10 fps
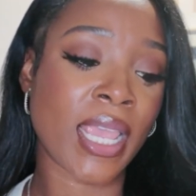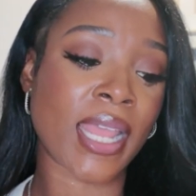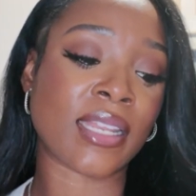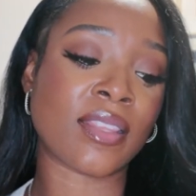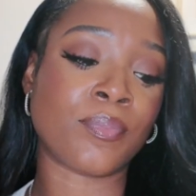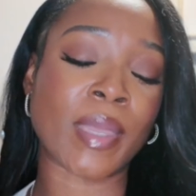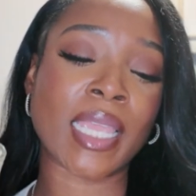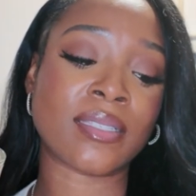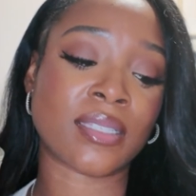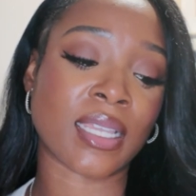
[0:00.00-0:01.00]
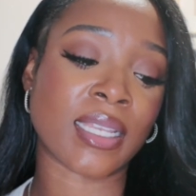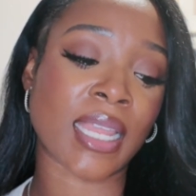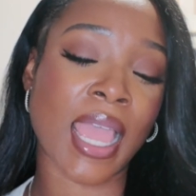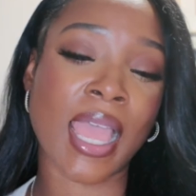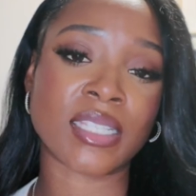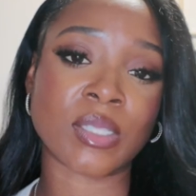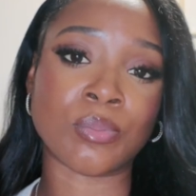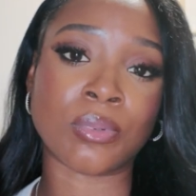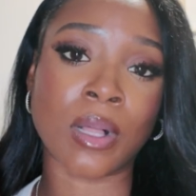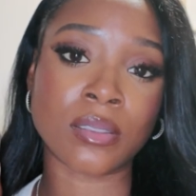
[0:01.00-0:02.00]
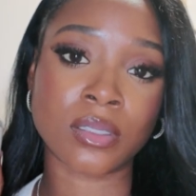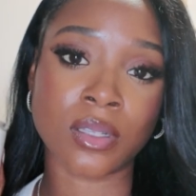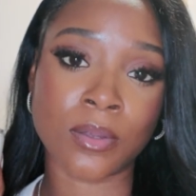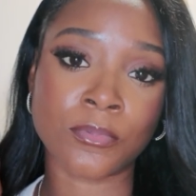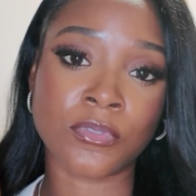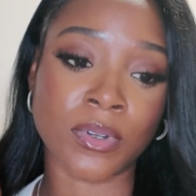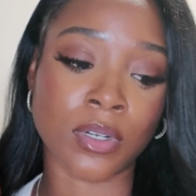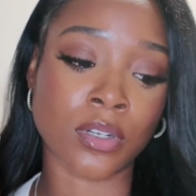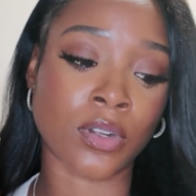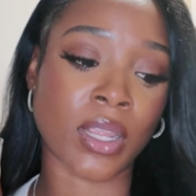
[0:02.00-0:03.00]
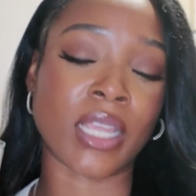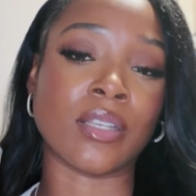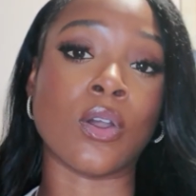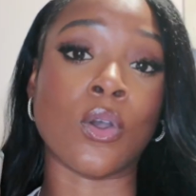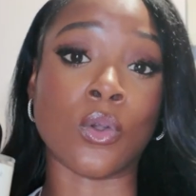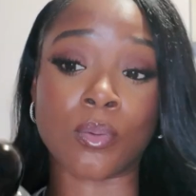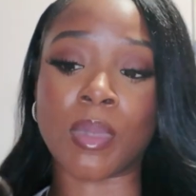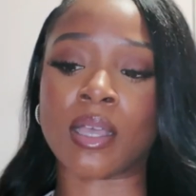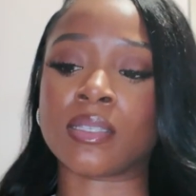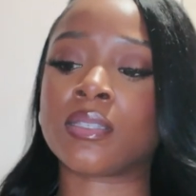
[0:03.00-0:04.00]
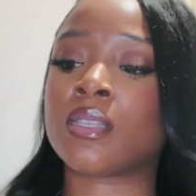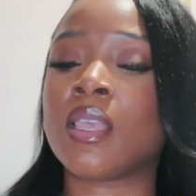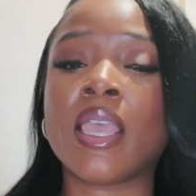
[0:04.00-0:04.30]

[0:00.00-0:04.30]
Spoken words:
And in the base, it has a balsam, fir, and oak moss.